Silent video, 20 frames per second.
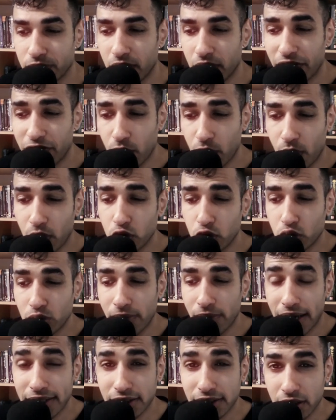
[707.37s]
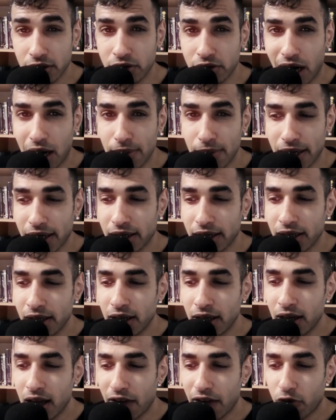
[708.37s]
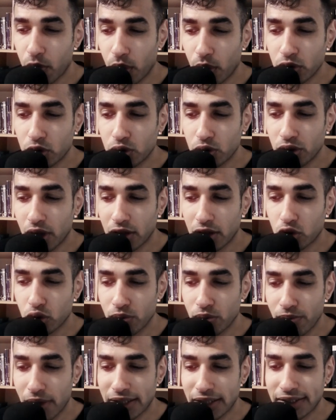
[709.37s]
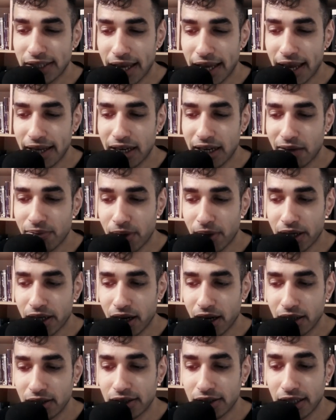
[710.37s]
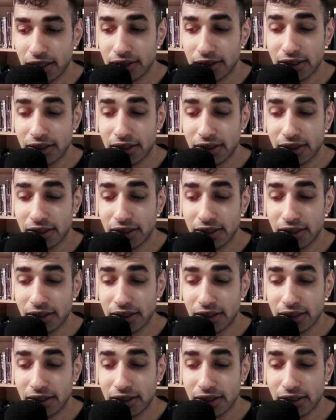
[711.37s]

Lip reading: If you want to master grammar, if you want to not to miss any of my content,